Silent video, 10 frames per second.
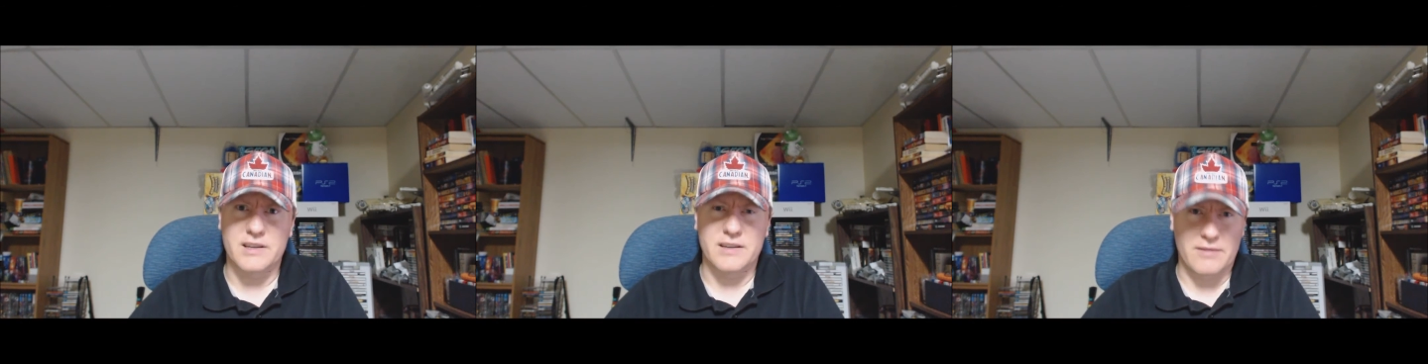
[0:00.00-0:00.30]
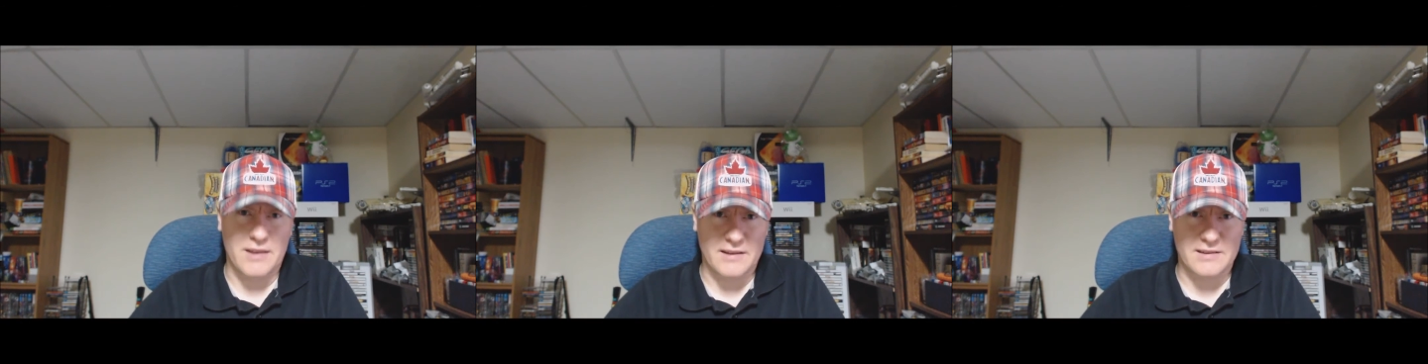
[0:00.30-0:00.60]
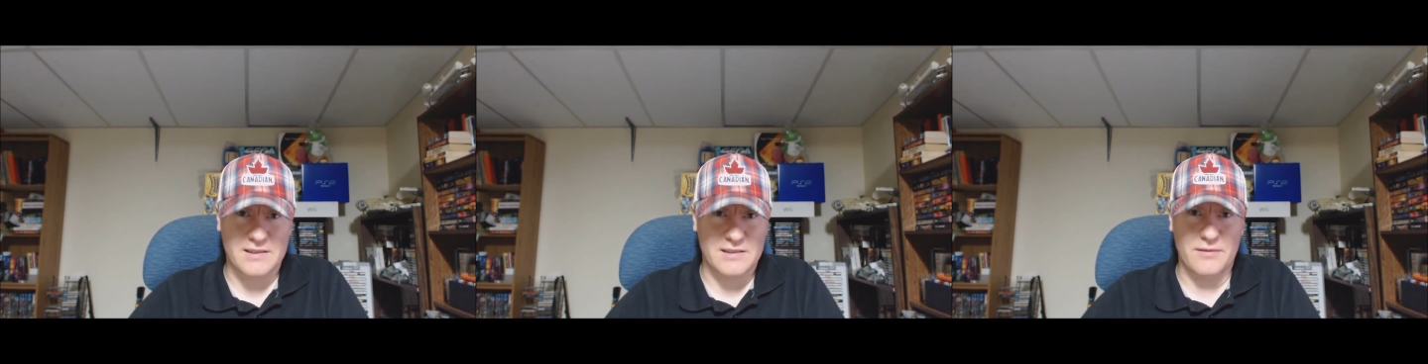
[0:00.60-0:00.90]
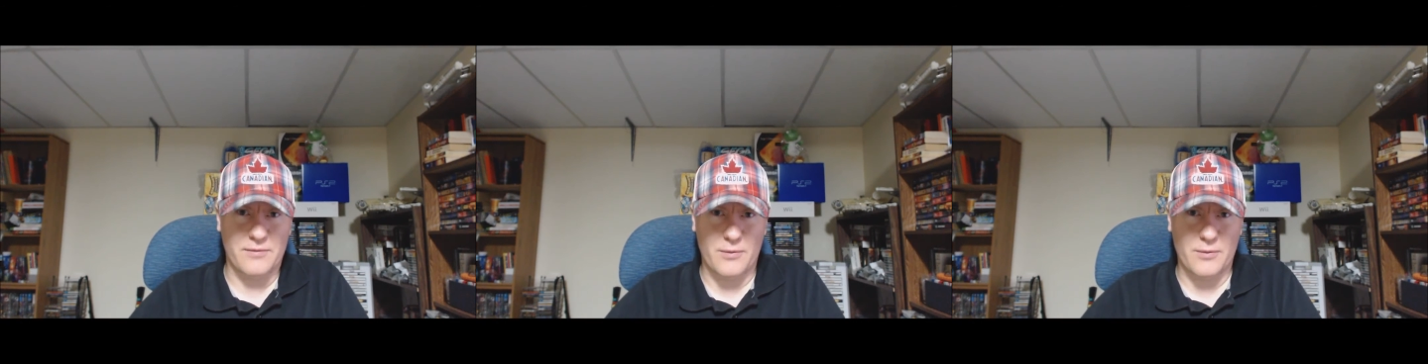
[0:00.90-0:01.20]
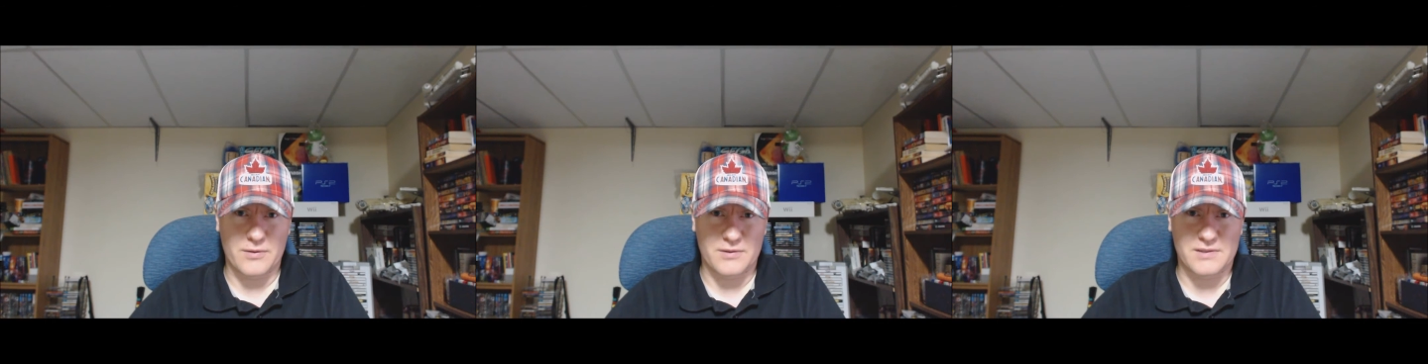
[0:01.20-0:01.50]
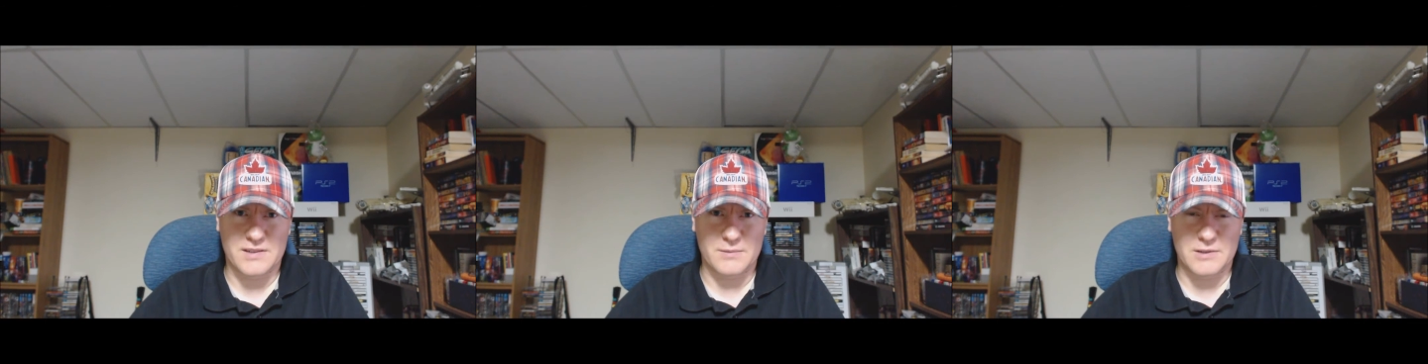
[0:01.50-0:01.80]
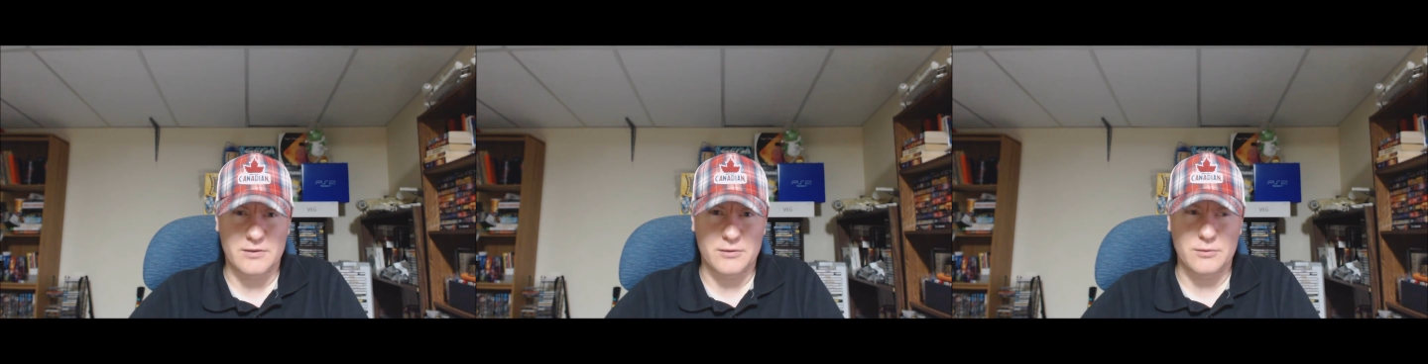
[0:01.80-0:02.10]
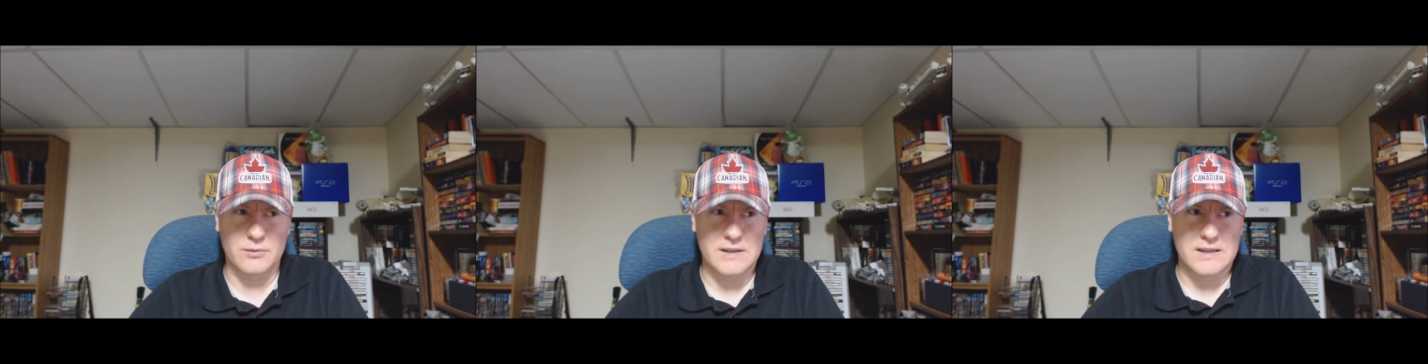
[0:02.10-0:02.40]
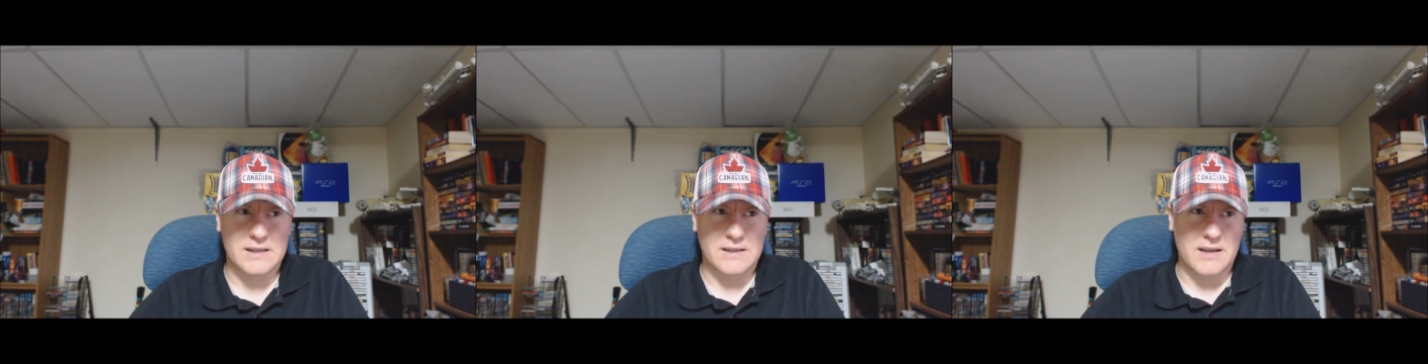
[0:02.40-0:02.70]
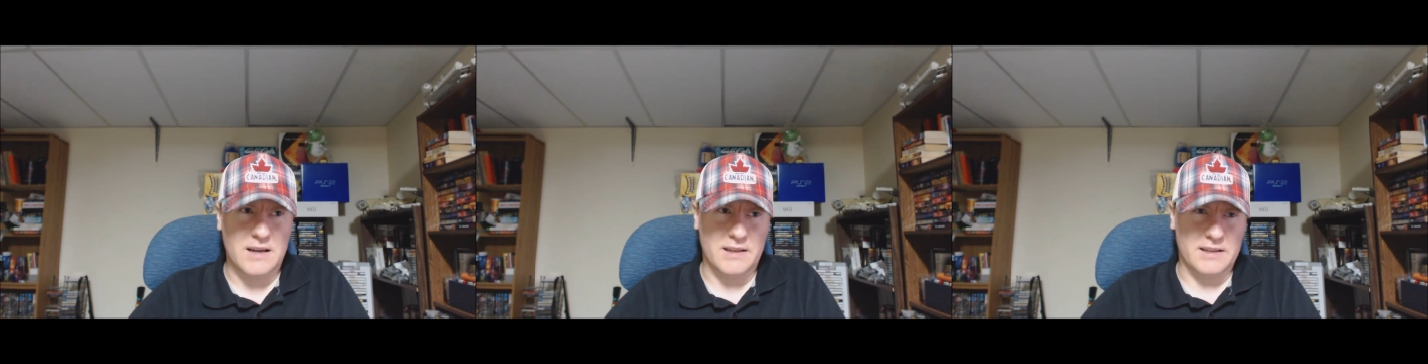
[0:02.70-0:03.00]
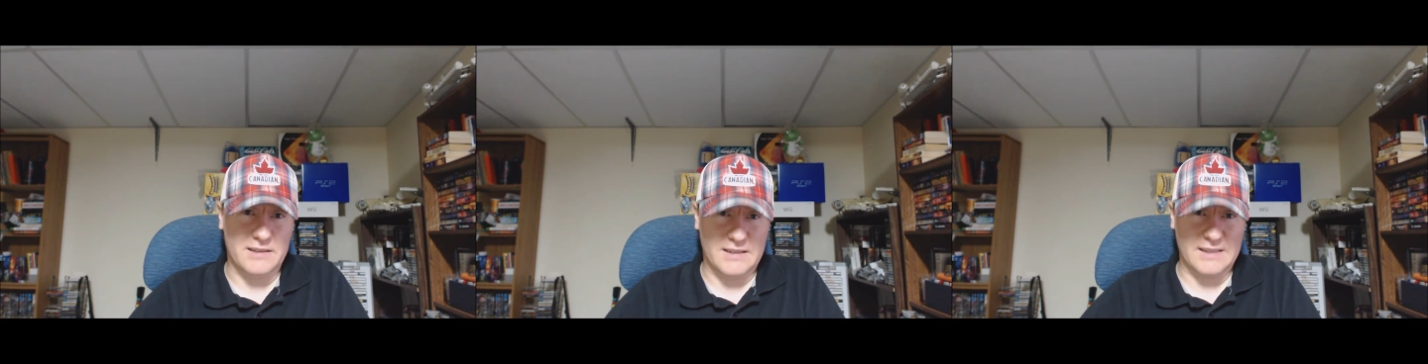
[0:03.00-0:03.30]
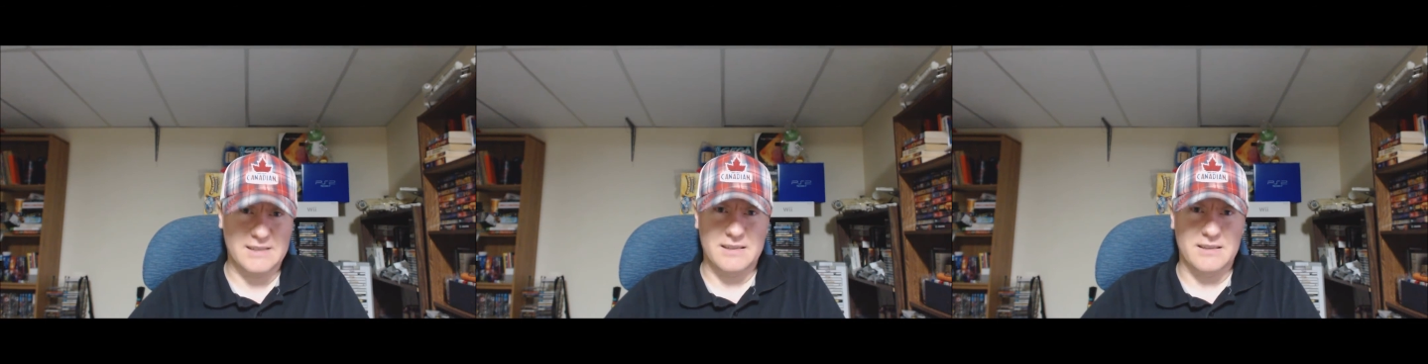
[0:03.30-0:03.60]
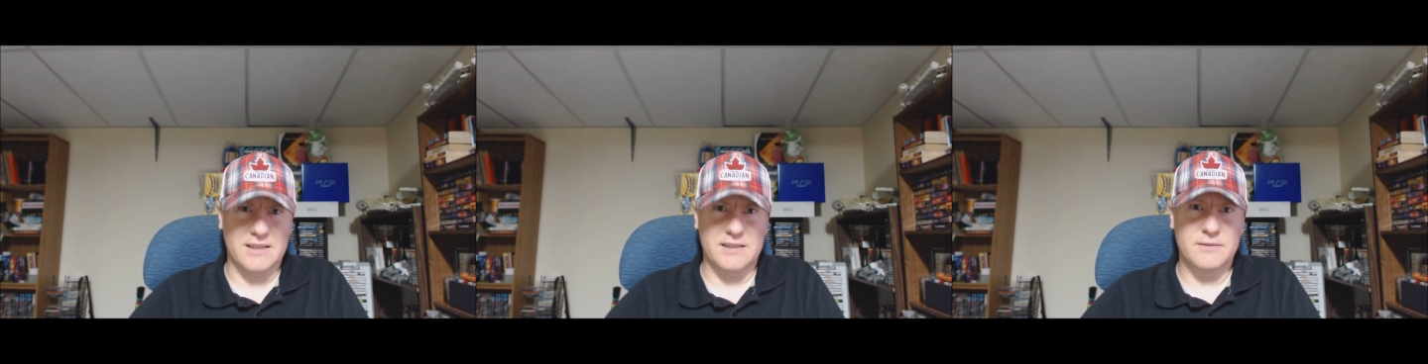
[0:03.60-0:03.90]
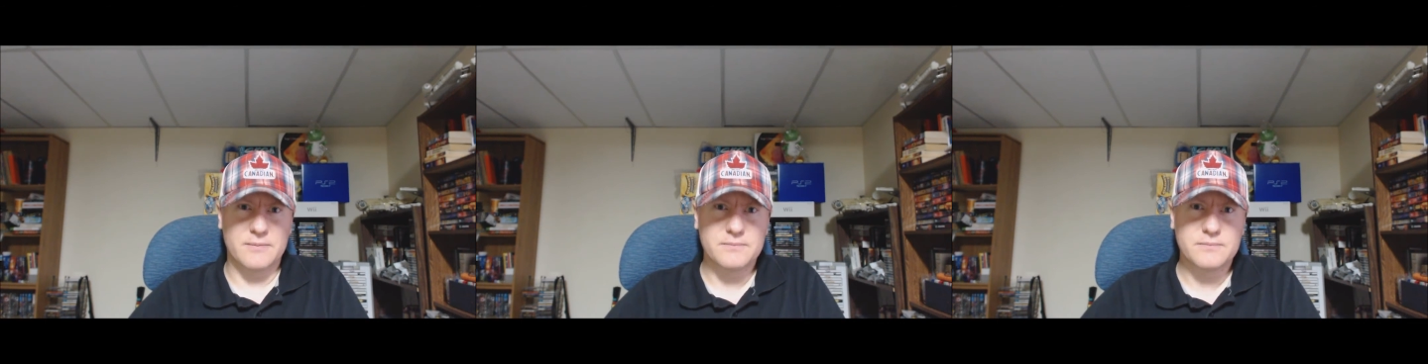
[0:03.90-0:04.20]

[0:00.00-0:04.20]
Like the N sixty-four seemed to do, I think, decently.